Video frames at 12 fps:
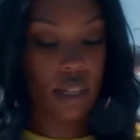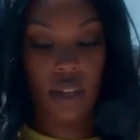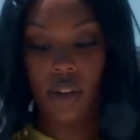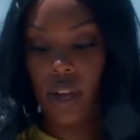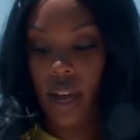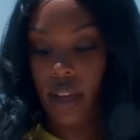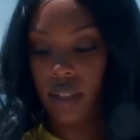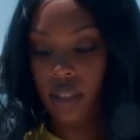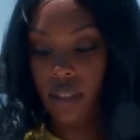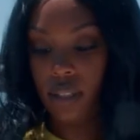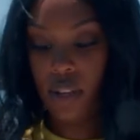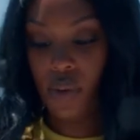Okay,
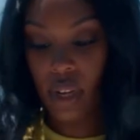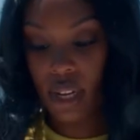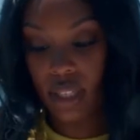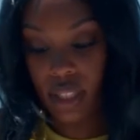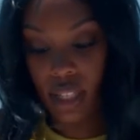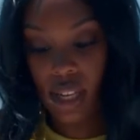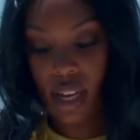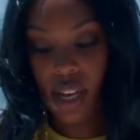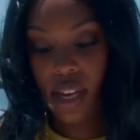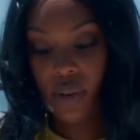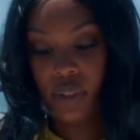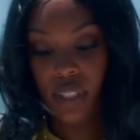so what I
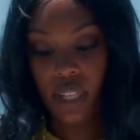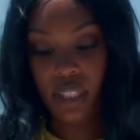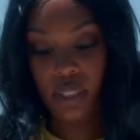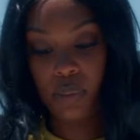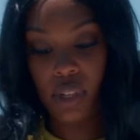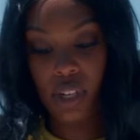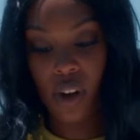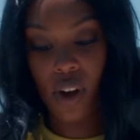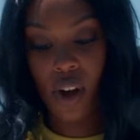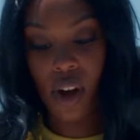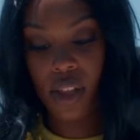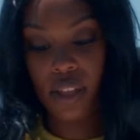did was I just put it
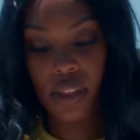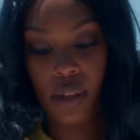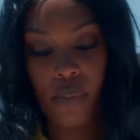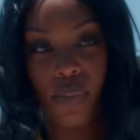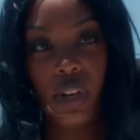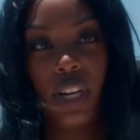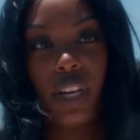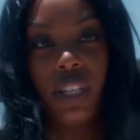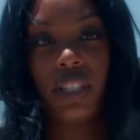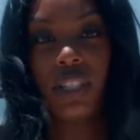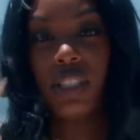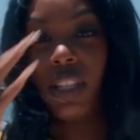all in the
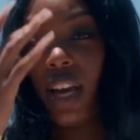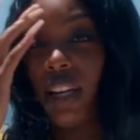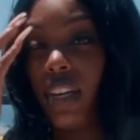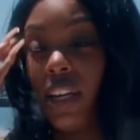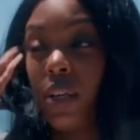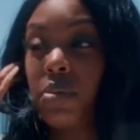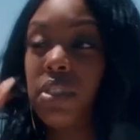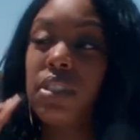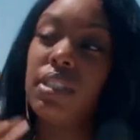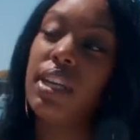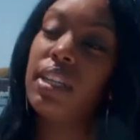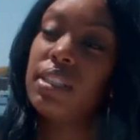brush. This kind of helps
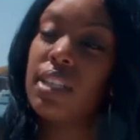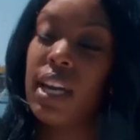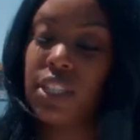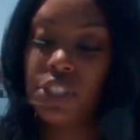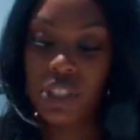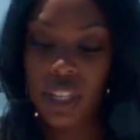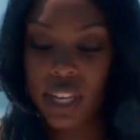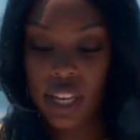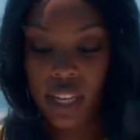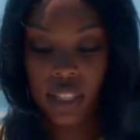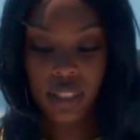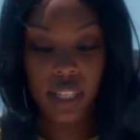to sanitize your
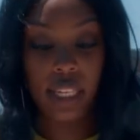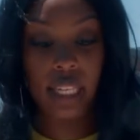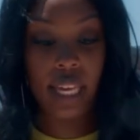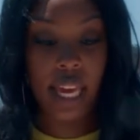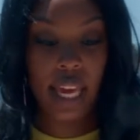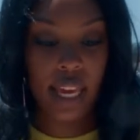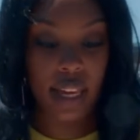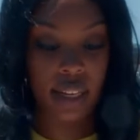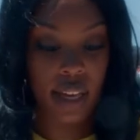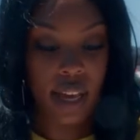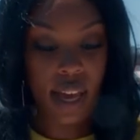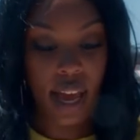hands
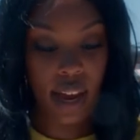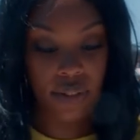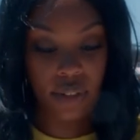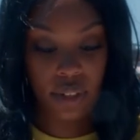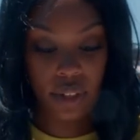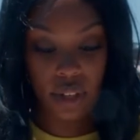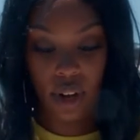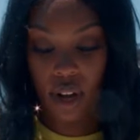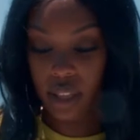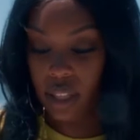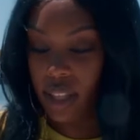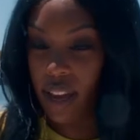again after
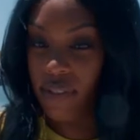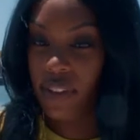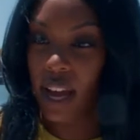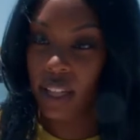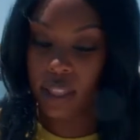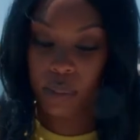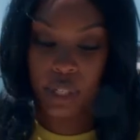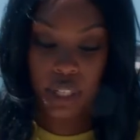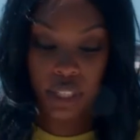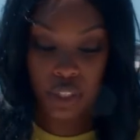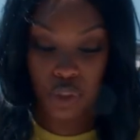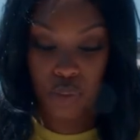all of that filing,
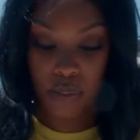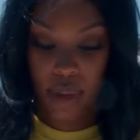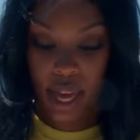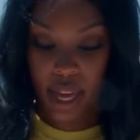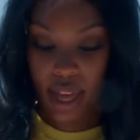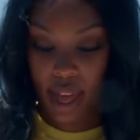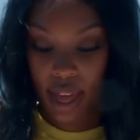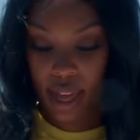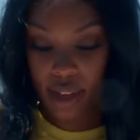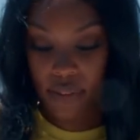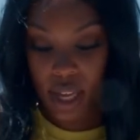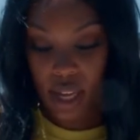because you may
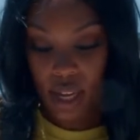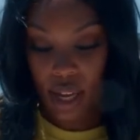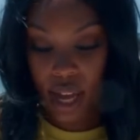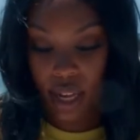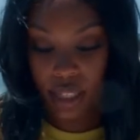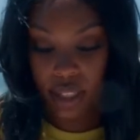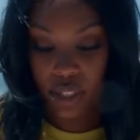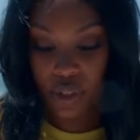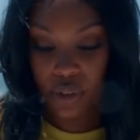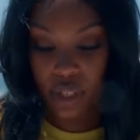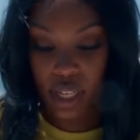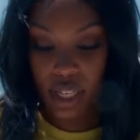have gotten
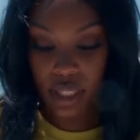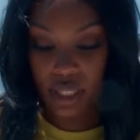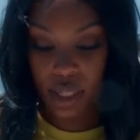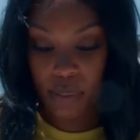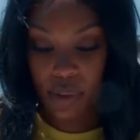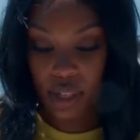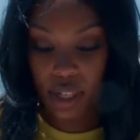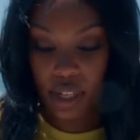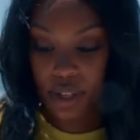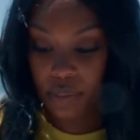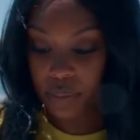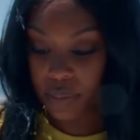little nicks up
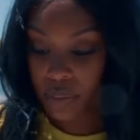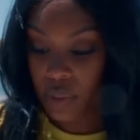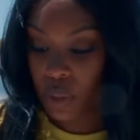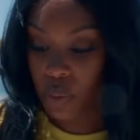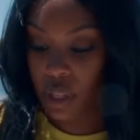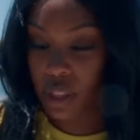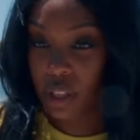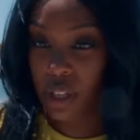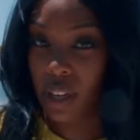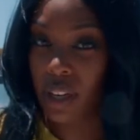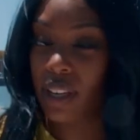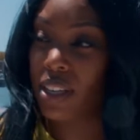here with
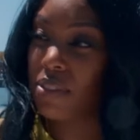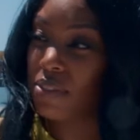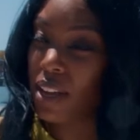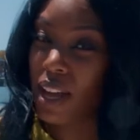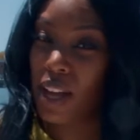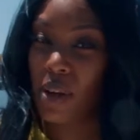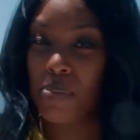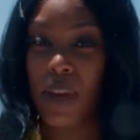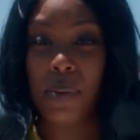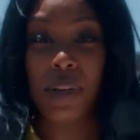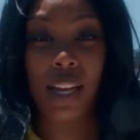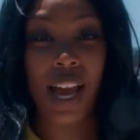your e-file,
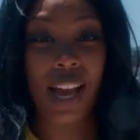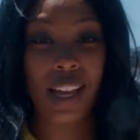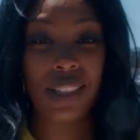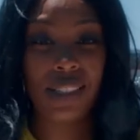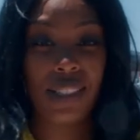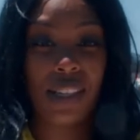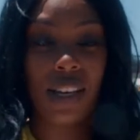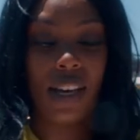maybe not,